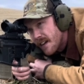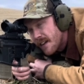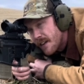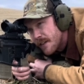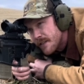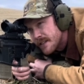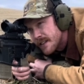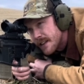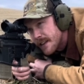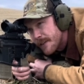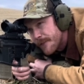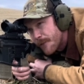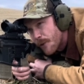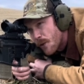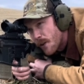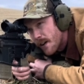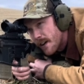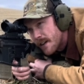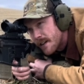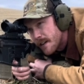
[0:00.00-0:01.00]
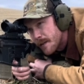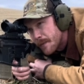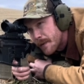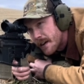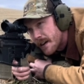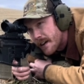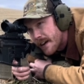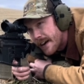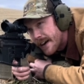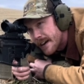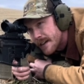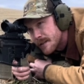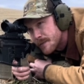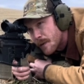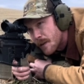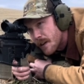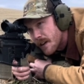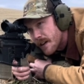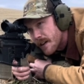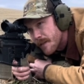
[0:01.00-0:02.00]
using the 400 meter hash
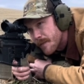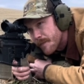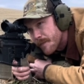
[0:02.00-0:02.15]
mark.